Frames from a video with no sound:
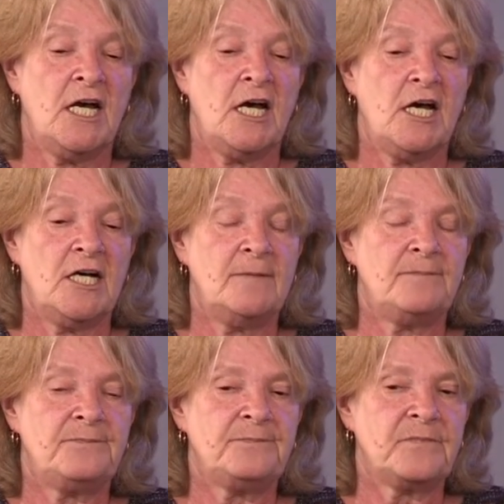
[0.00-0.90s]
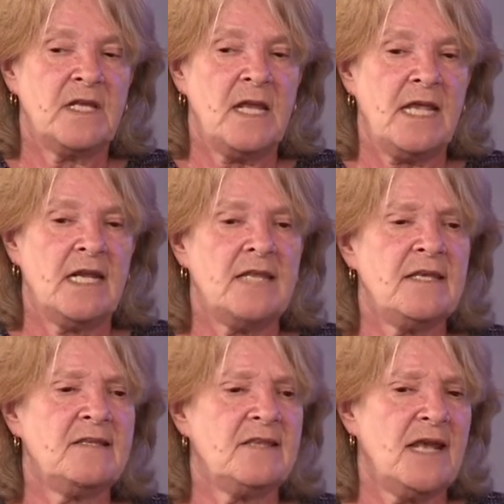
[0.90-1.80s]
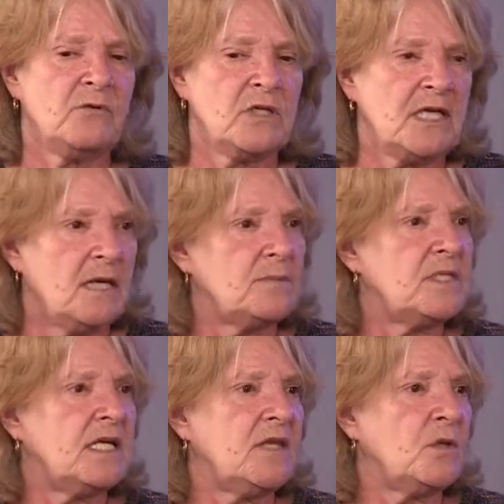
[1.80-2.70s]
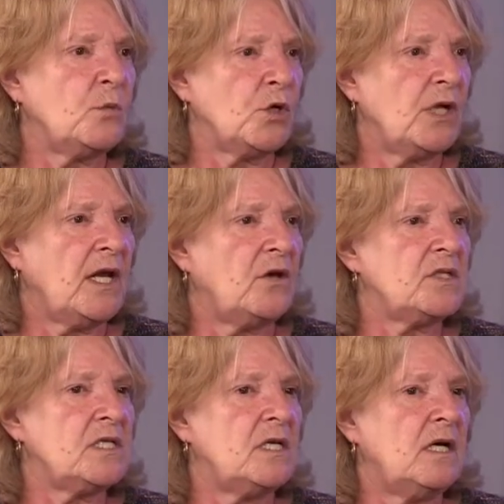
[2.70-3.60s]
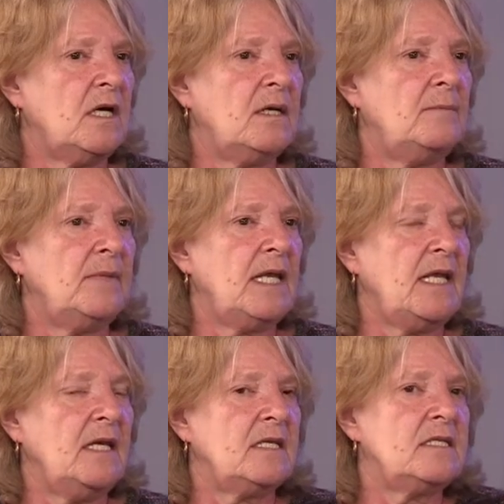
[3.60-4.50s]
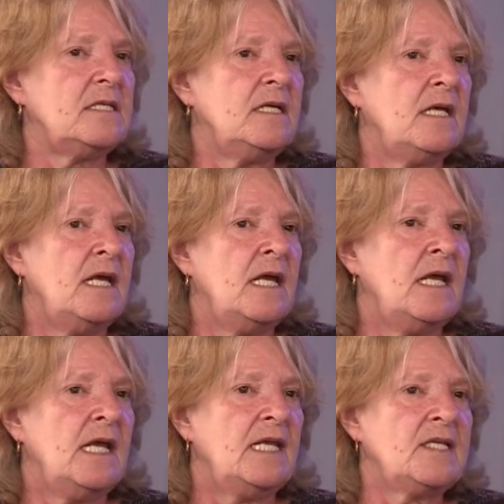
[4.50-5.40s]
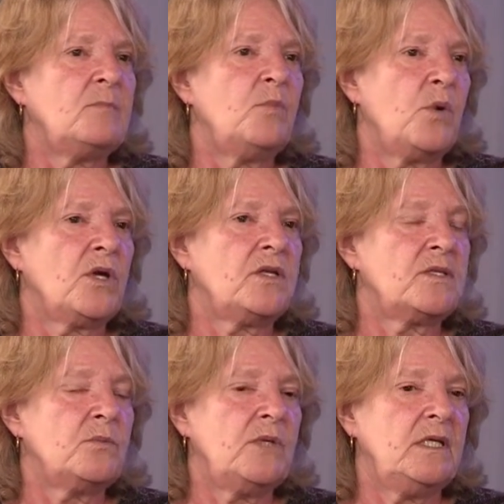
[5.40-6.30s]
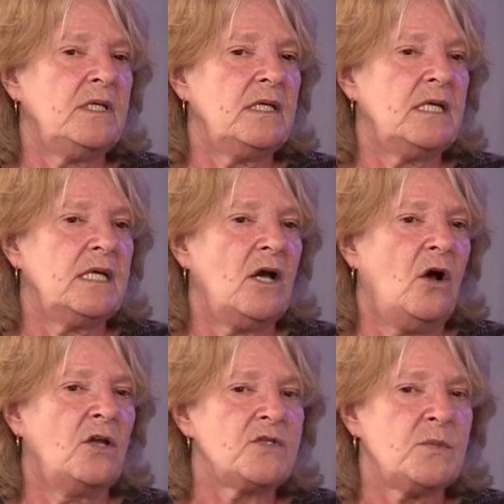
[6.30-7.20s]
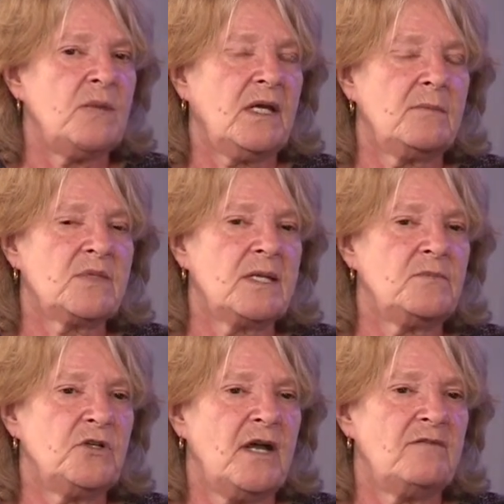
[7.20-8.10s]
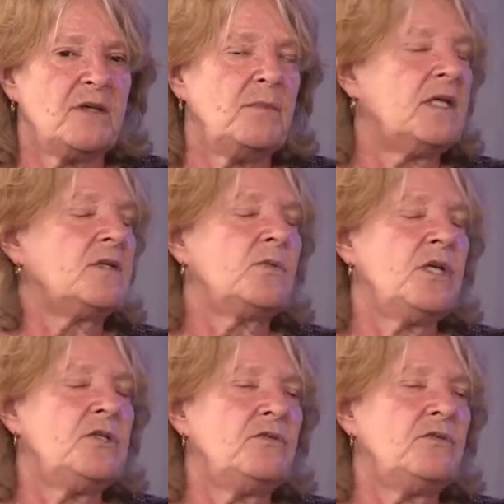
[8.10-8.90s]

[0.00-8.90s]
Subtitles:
And I think that really helped to get the word out. And it's important. We also pick up some traffic because we do